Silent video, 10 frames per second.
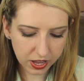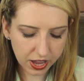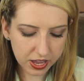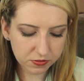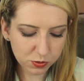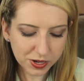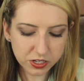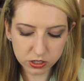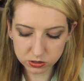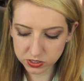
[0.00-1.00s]
And for my
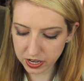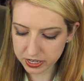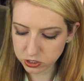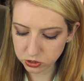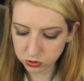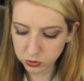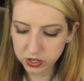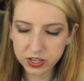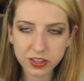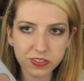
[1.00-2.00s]
nose, I do
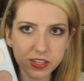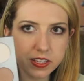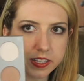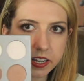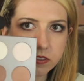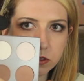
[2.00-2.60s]
the second